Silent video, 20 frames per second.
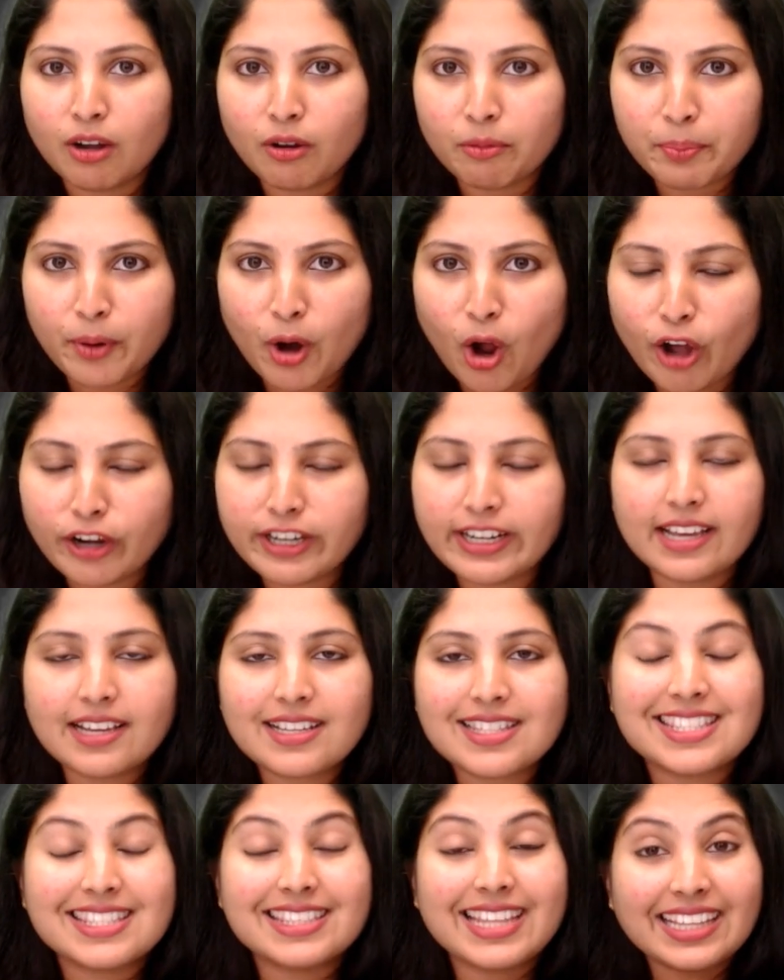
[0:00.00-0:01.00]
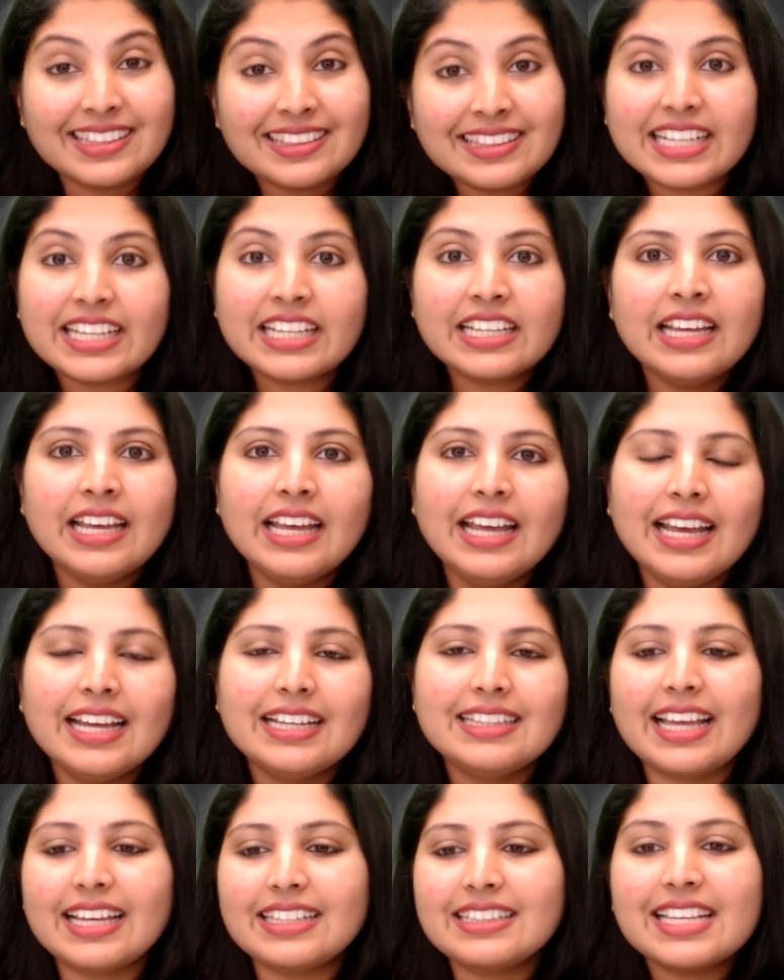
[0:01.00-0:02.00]
products than the
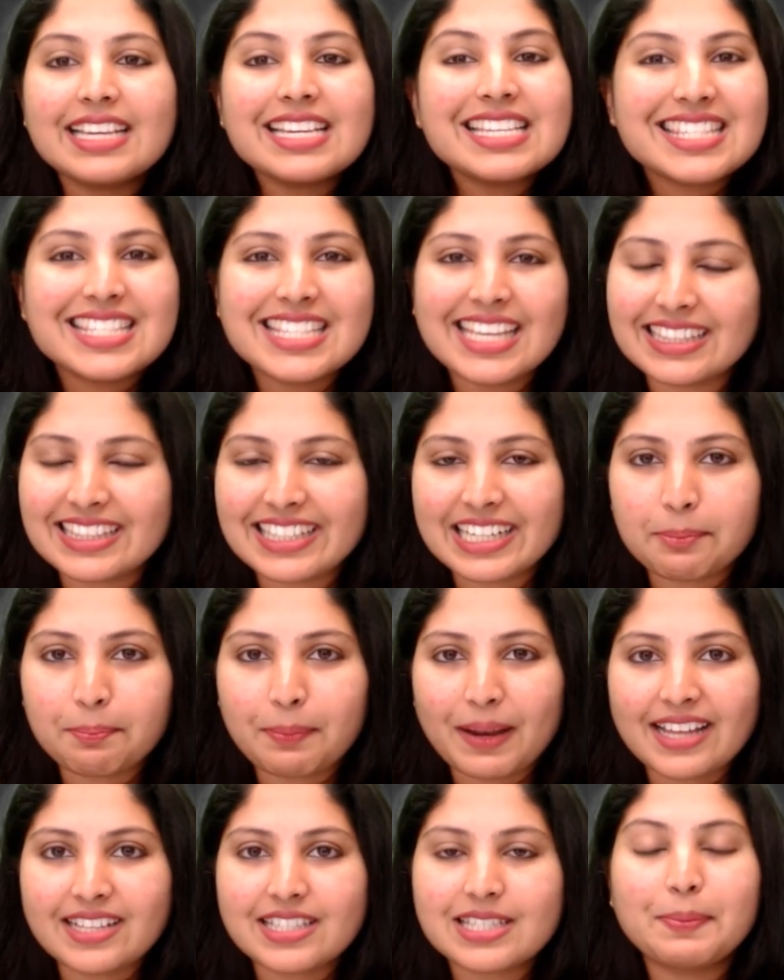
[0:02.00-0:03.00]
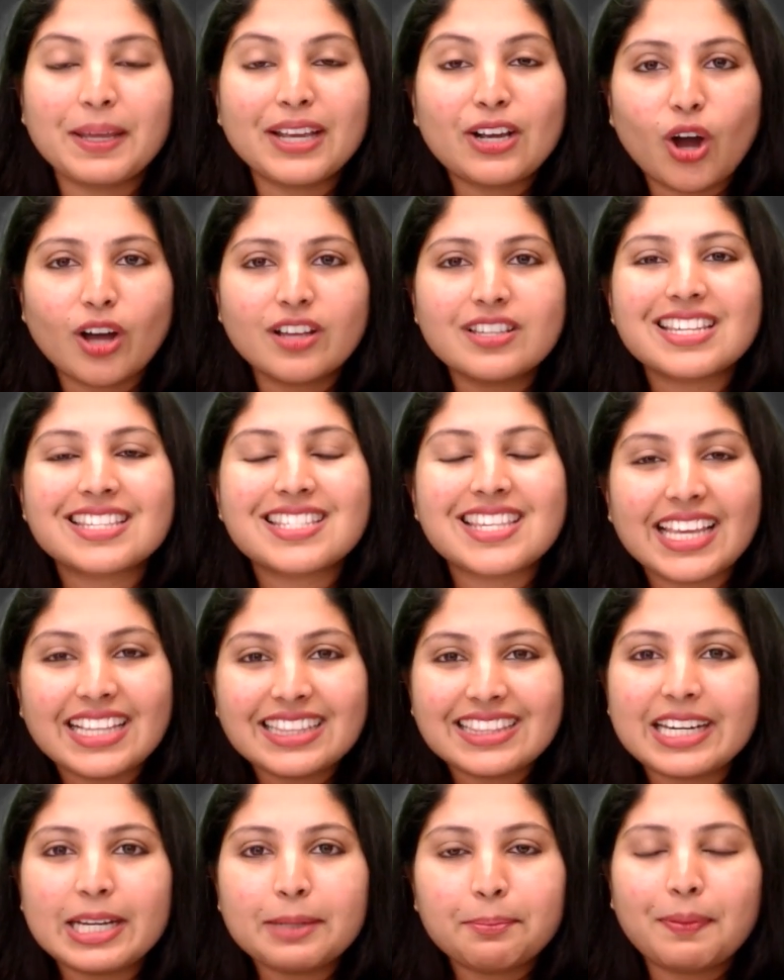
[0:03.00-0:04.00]
C3 plants, because
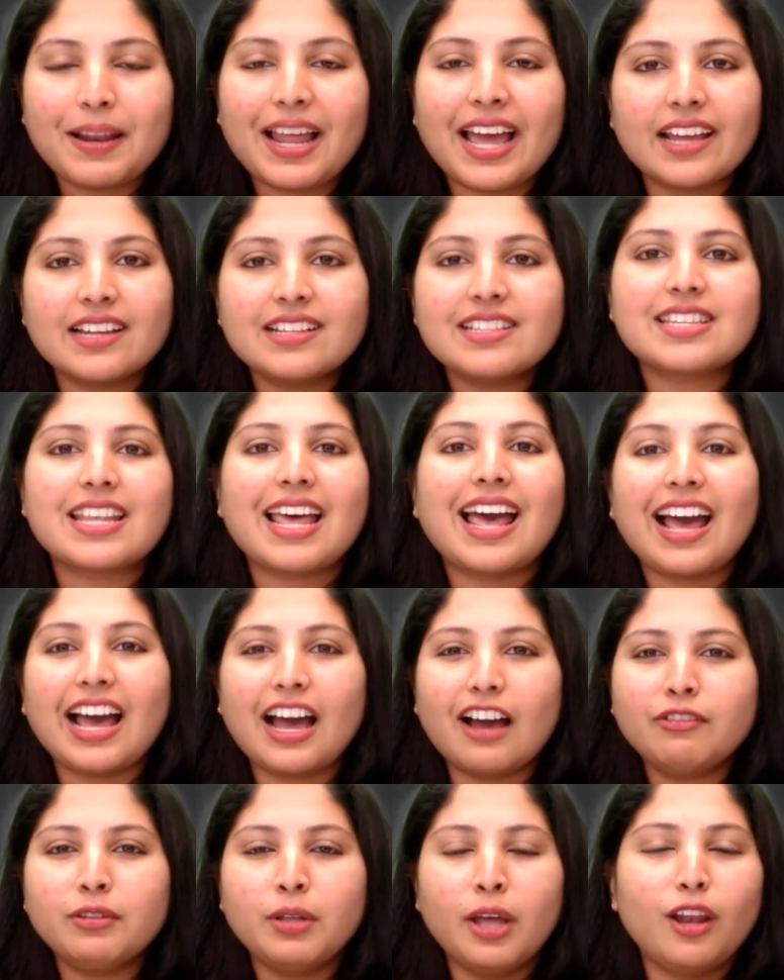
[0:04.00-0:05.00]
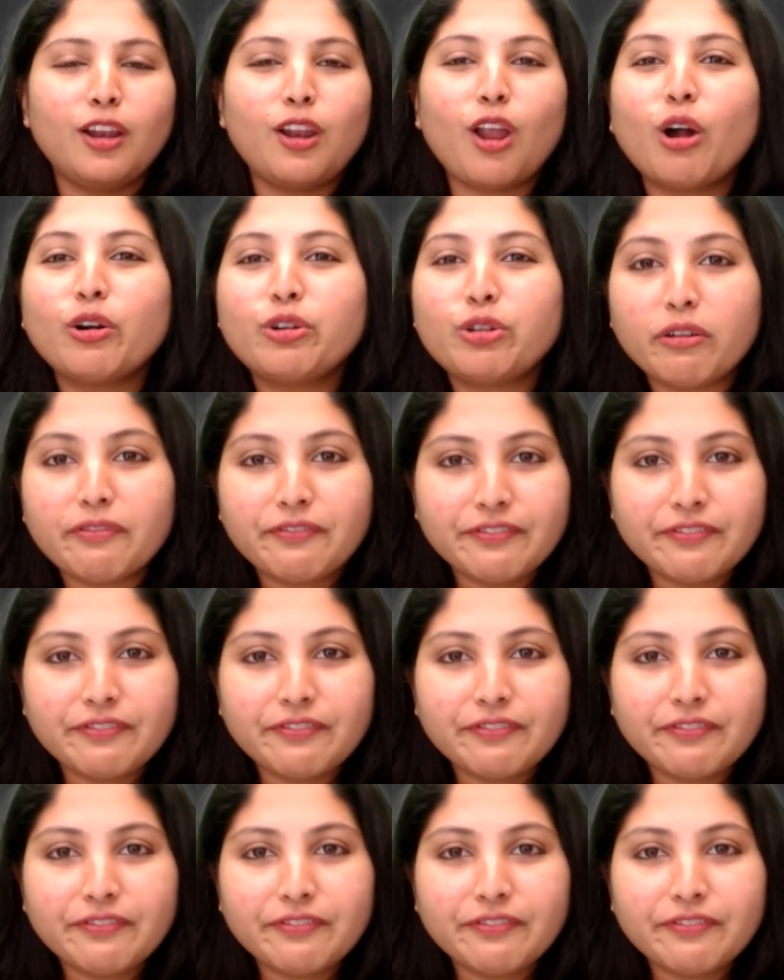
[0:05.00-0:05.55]
C3 plants have lot of